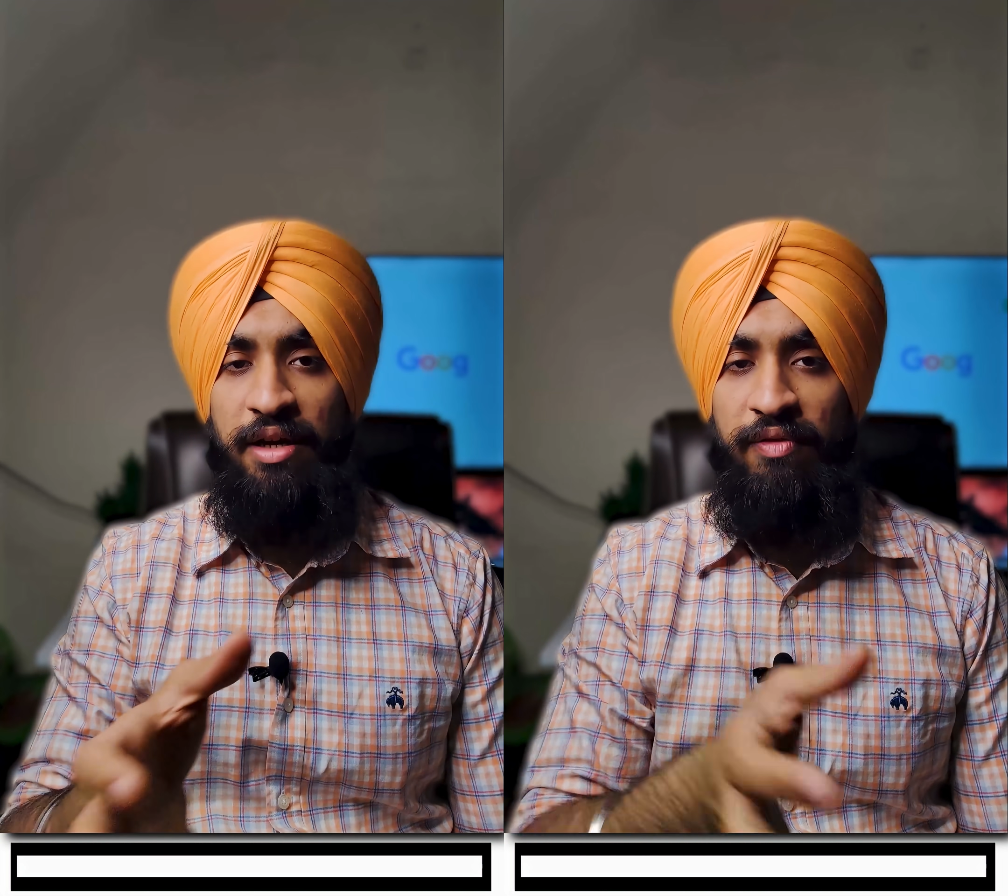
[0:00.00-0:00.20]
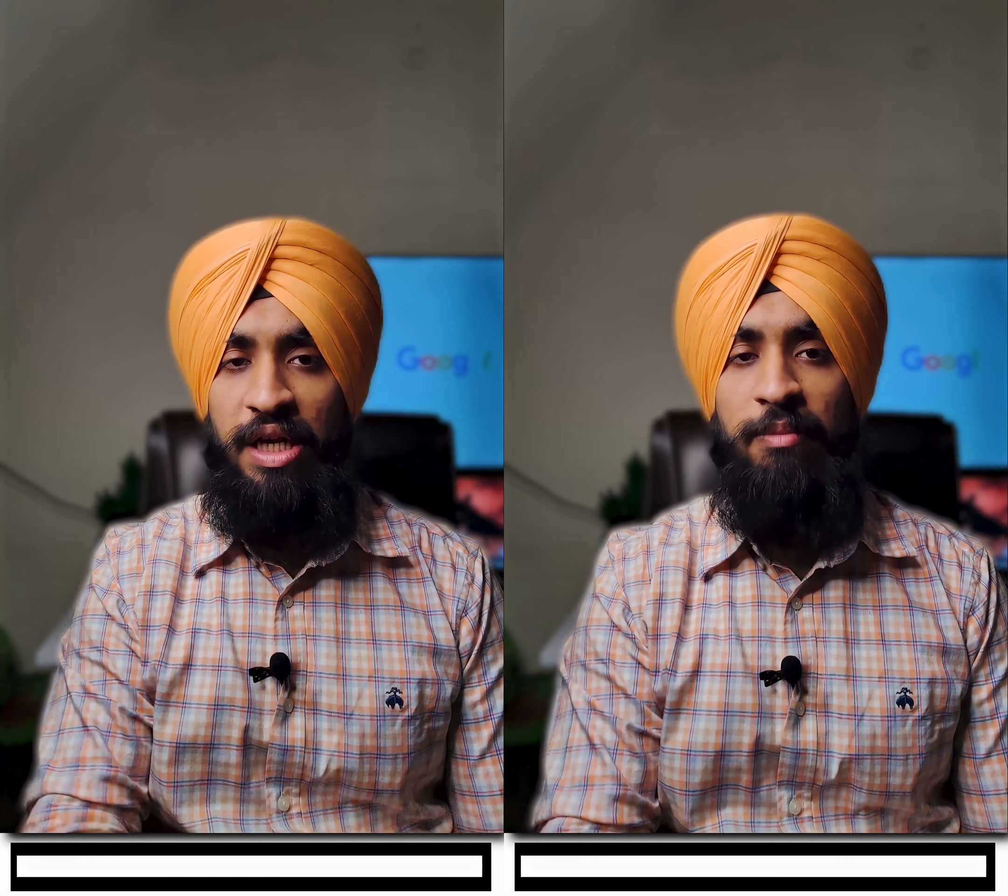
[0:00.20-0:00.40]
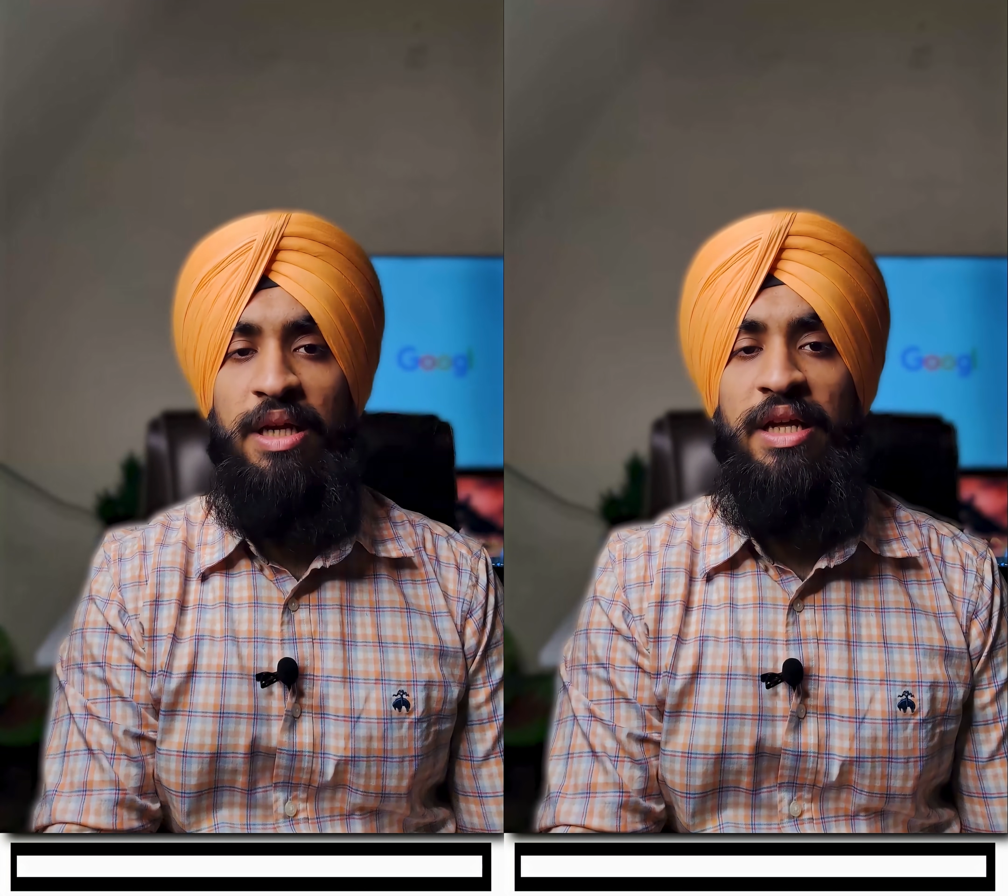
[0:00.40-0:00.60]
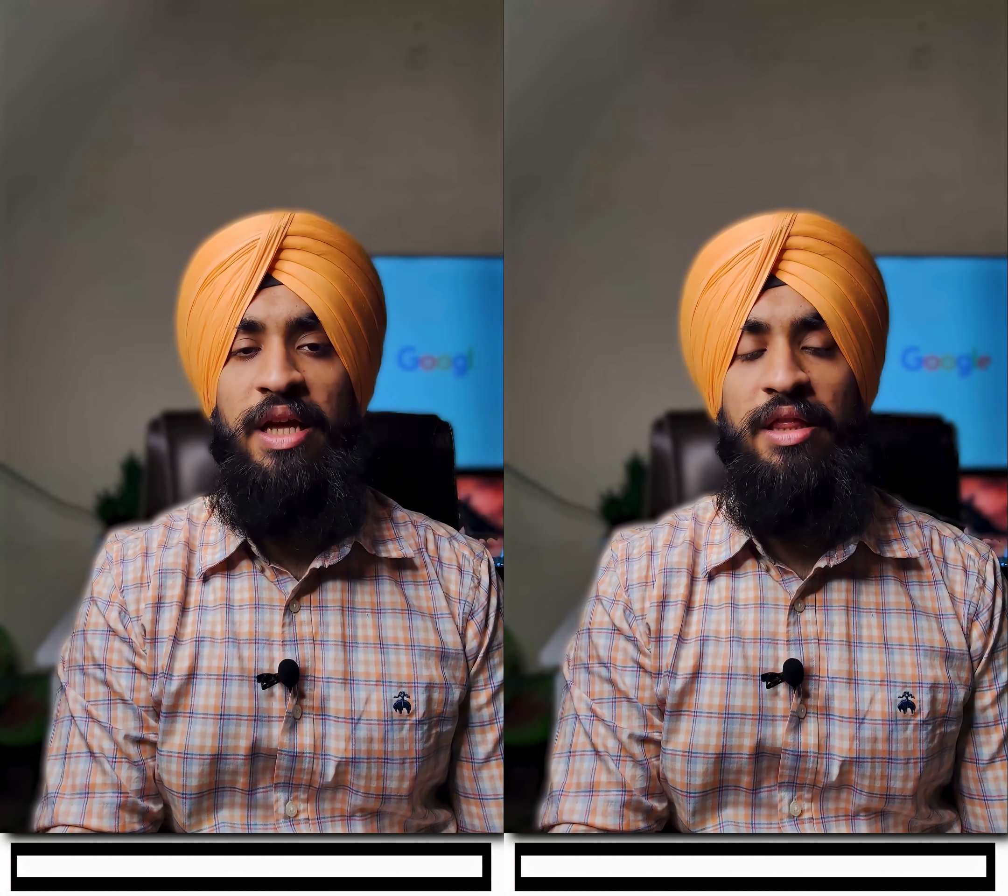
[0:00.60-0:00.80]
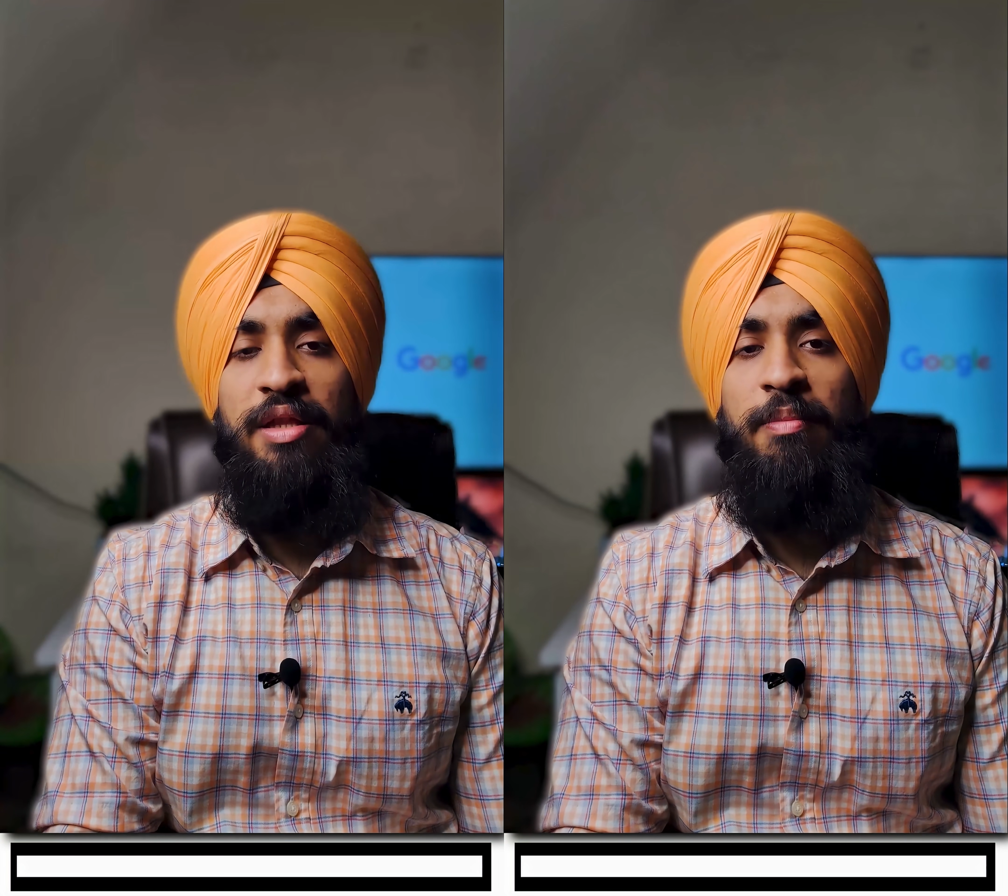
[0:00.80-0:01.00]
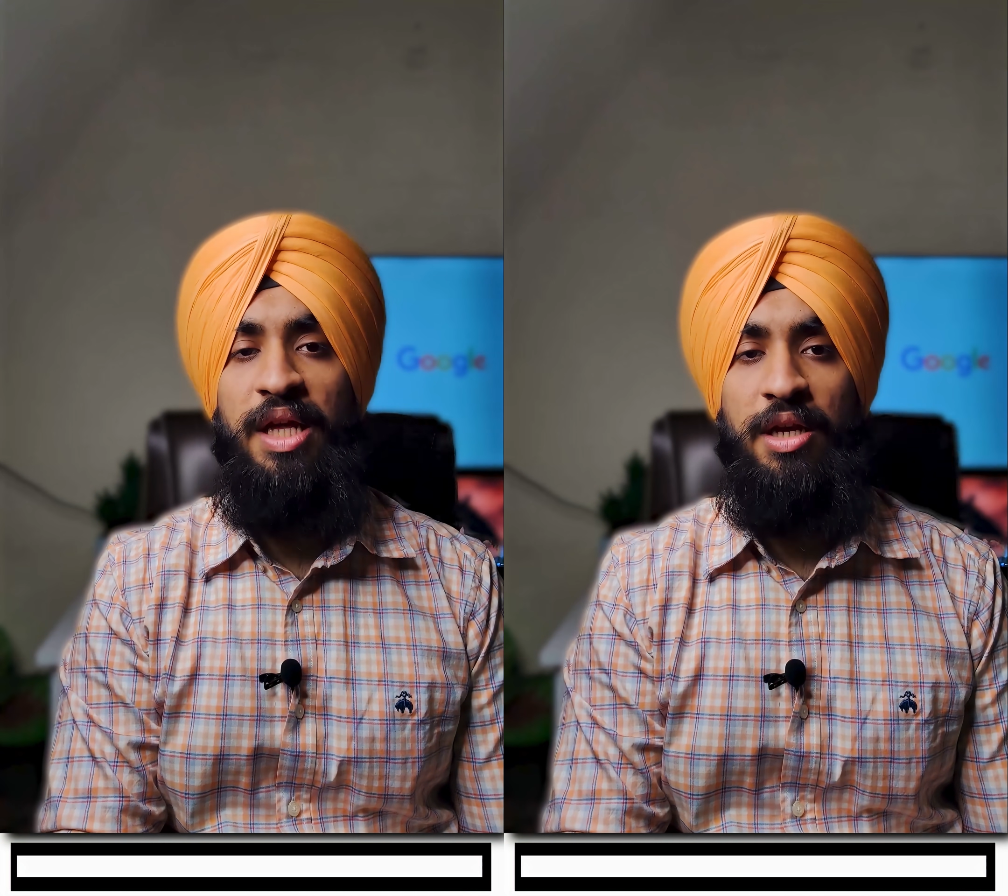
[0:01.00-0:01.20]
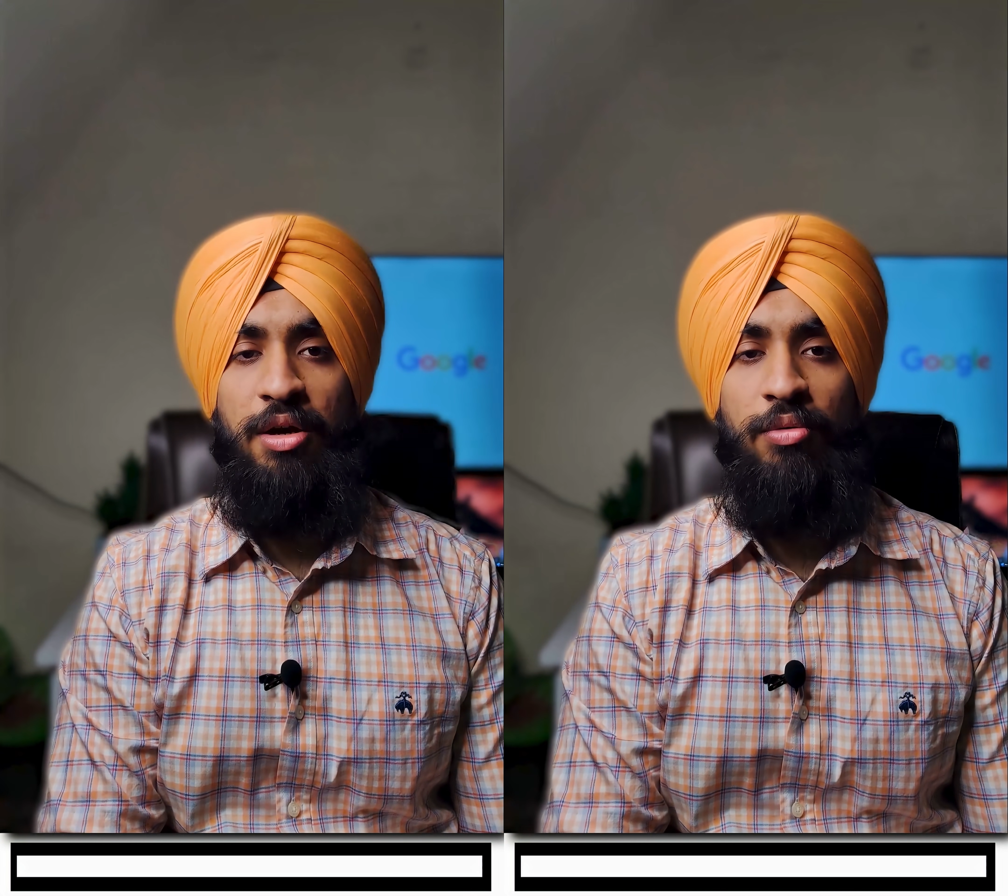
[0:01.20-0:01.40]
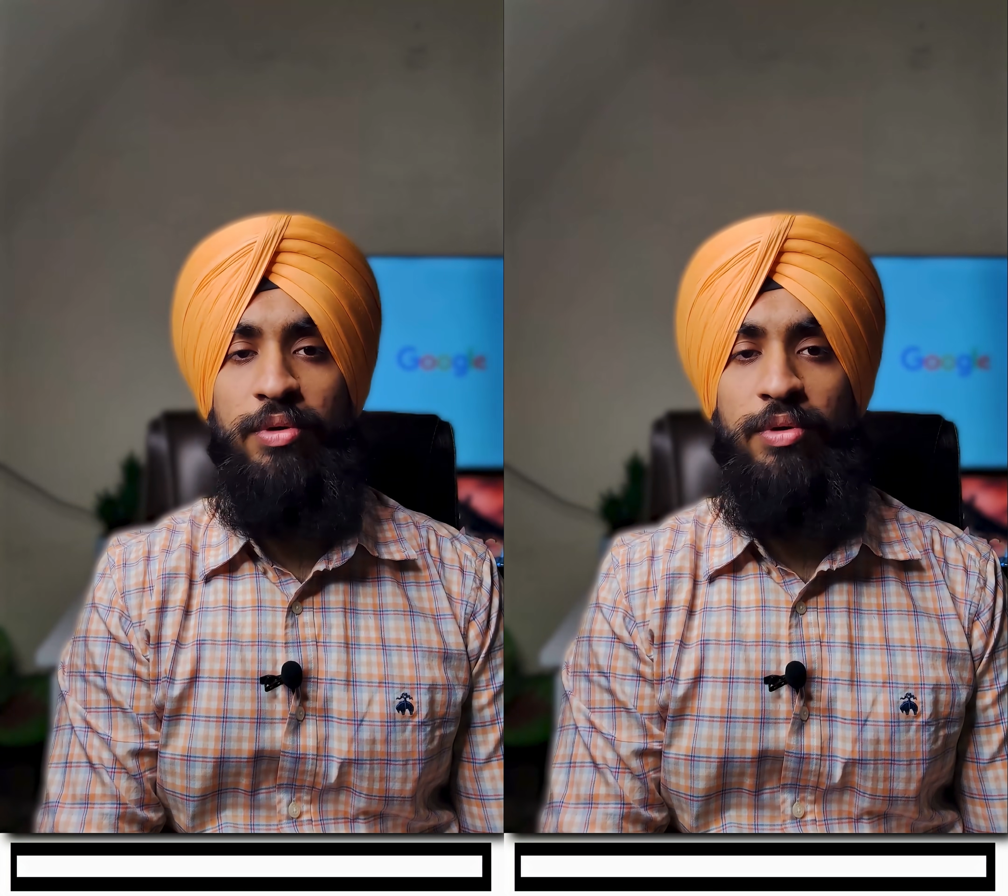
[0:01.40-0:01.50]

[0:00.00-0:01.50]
available in the main account.